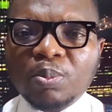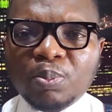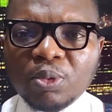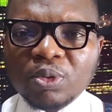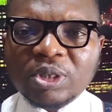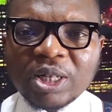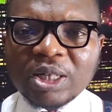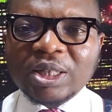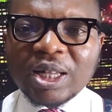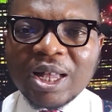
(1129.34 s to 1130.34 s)

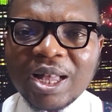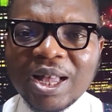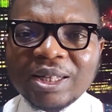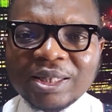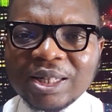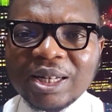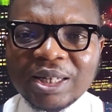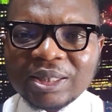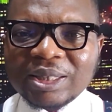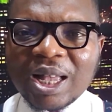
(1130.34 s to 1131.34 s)
possess
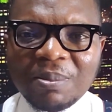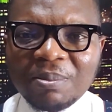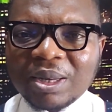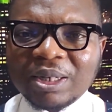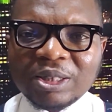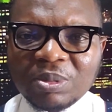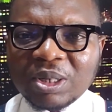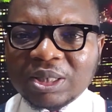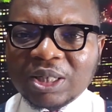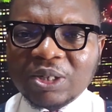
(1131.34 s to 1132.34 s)
excellent time
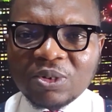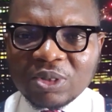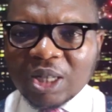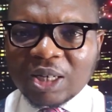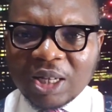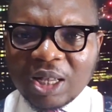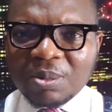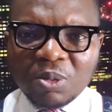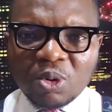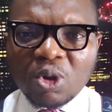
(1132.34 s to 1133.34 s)
management skills and
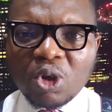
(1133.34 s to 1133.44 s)
able